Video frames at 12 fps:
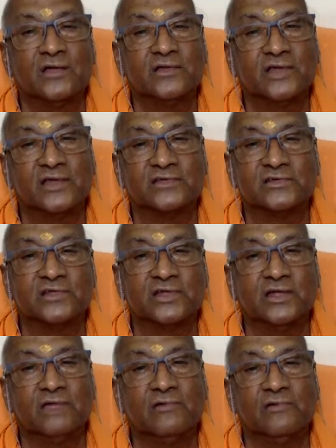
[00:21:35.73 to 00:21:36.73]
Yes, the
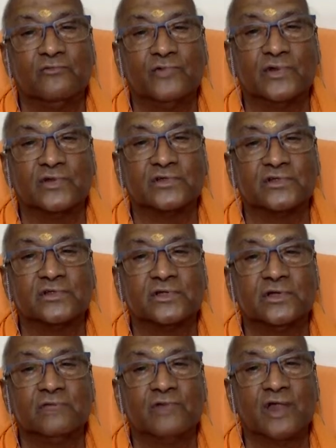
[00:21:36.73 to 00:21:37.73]
evil wins. The
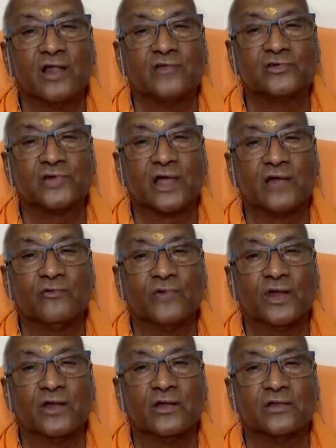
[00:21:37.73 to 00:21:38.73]
evil also can
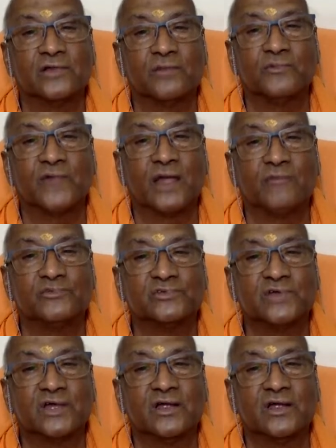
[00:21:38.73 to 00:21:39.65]
win sometimes.